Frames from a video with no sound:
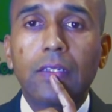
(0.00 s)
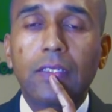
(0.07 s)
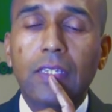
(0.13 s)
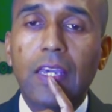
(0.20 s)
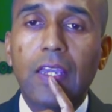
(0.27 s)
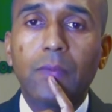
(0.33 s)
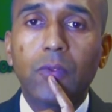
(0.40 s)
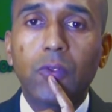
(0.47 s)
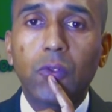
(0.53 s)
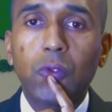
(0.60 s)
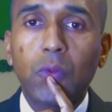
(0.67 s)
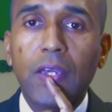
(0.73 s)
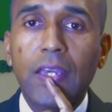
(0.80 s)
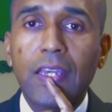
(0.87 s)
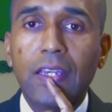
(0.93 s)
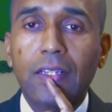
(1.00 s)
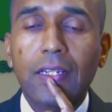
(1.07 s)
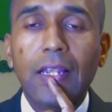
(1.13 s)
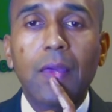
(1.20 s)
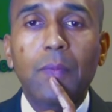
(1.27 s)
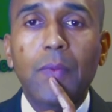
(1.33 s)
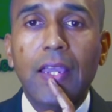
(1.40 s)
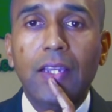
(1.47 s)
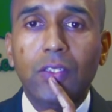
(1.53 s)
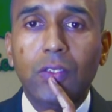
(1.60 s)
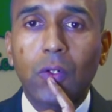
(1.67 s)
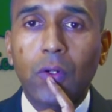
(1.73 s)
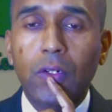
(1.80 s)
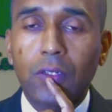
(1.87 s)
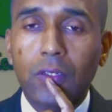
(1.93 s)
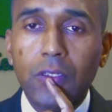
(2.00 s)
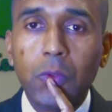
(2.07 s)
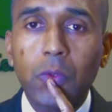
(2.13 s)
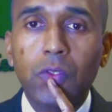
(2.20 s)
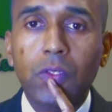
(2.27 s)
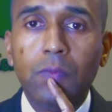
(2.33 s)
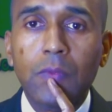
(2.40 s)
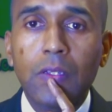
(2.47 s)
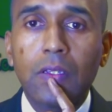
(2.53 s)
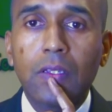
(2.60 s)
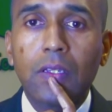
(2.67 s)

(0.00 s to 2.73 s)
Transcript: came to a climax or a conclusion.